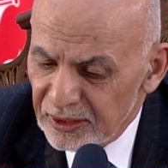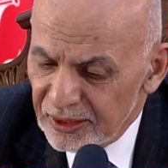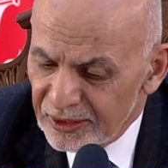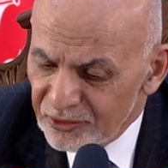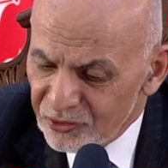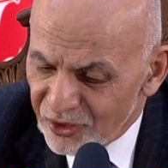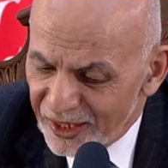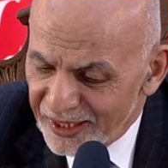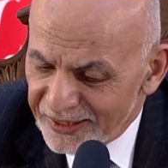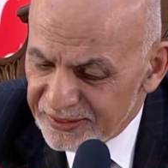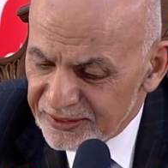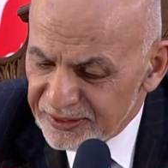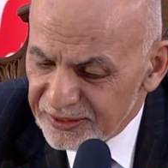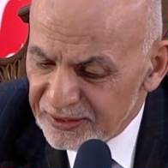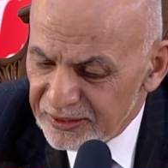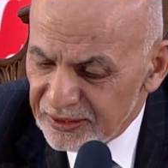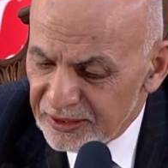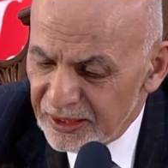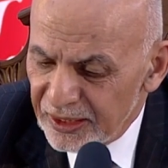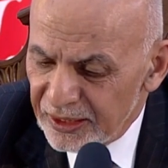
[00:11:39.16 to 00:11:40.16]

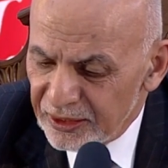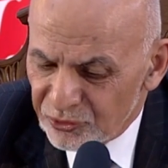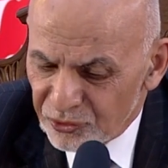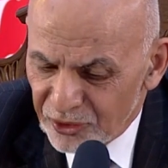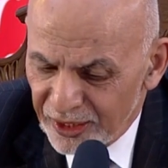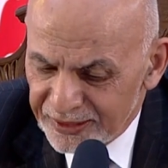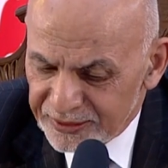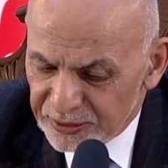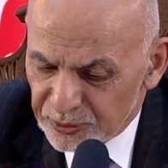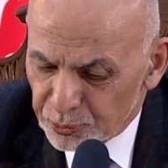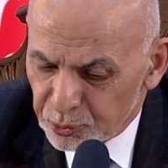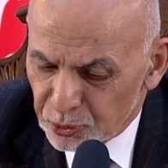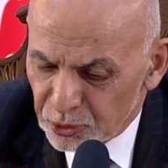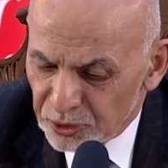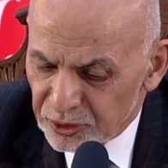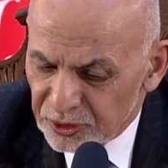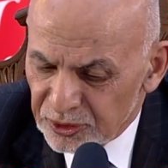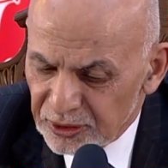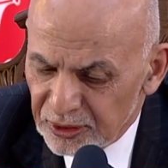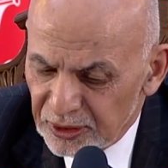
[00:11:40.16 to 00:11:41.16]
transit, and transport,
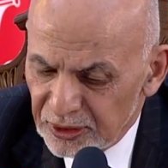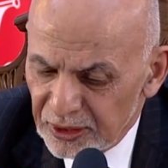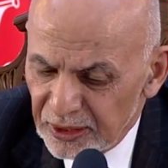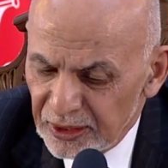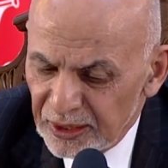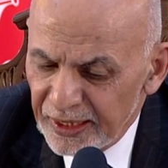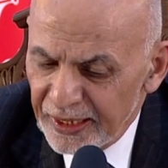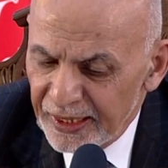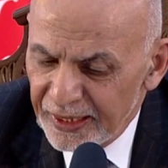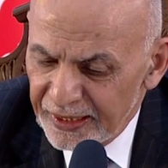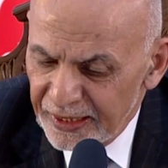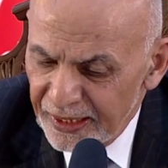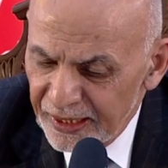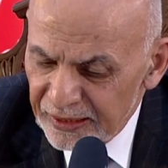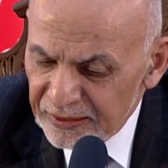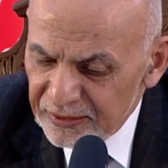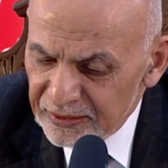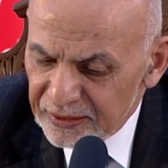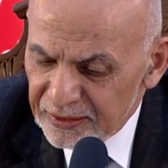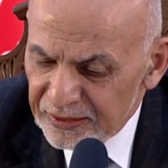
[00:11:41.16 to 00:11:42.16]
and
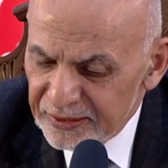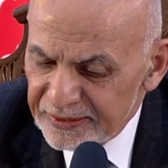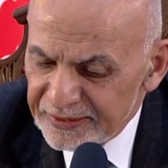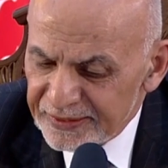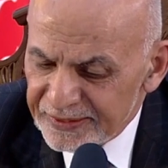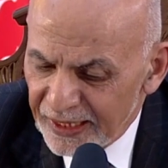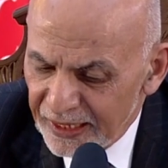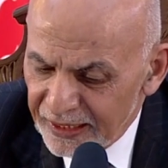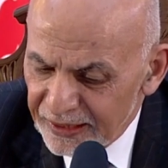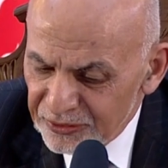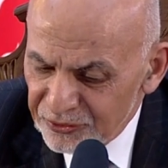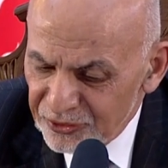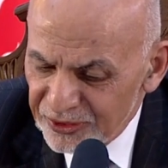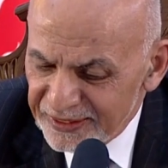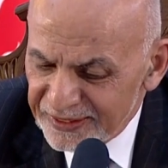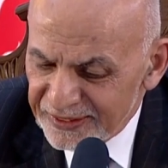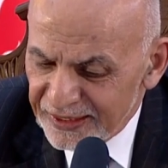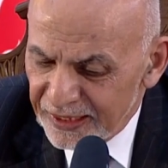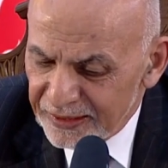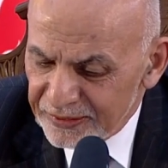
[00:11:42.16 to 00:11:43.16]
health, sanitary
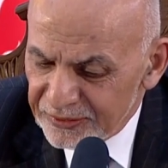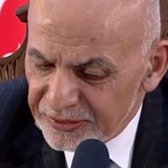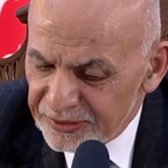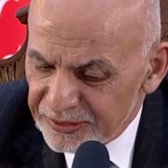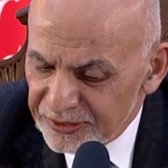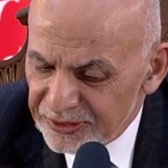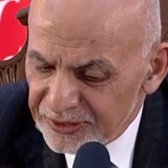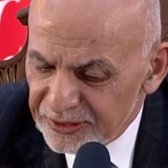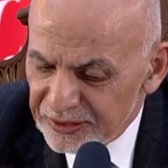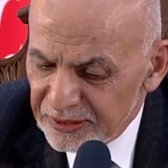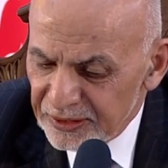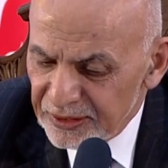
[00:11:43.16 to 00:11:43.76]
standards,